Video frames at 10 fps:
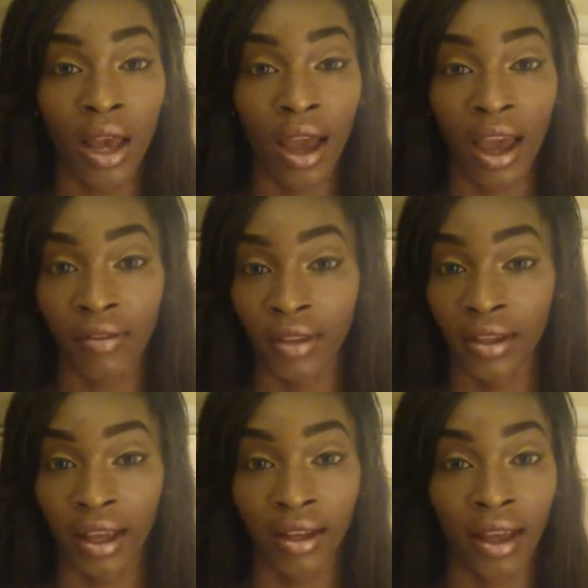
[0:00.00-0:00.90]

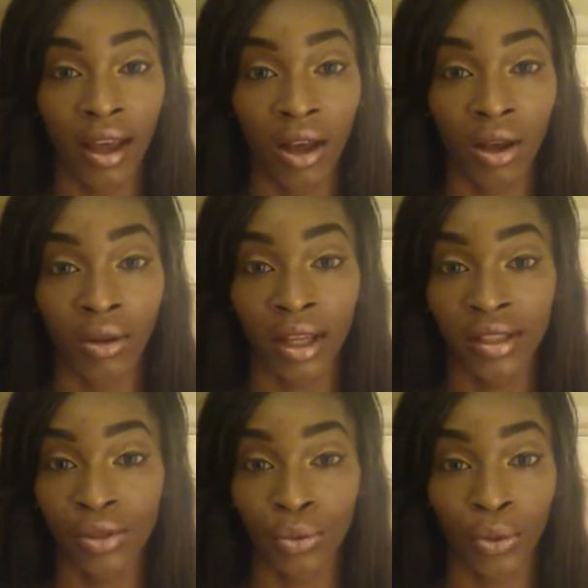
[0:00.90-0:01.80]
Heaven and hell
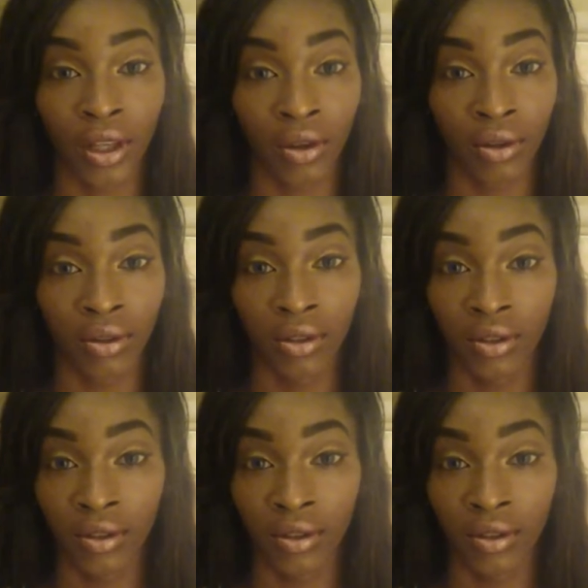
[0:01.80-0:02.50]
is real.